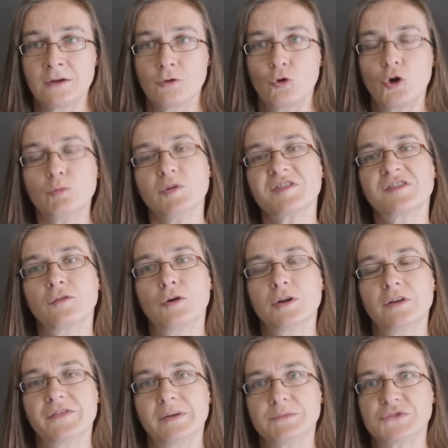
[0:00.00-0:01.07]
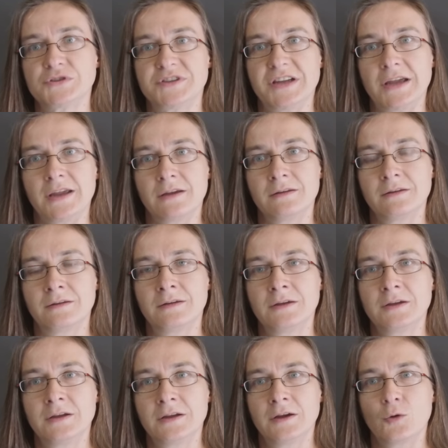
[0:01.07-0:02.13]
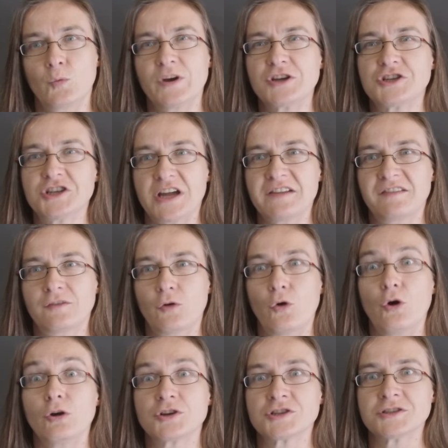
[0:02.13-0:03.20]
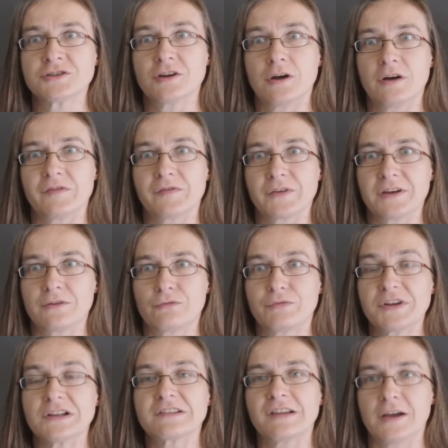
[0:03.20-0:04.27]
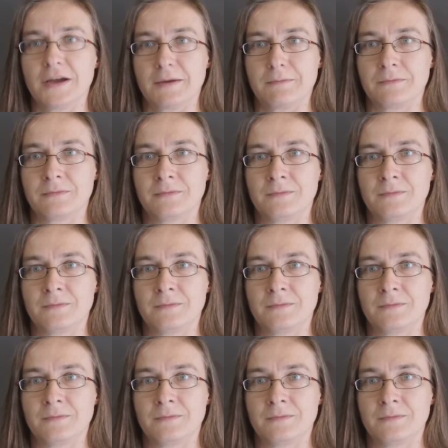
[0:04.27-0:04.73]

almost all of them today were just auctioned off in real time.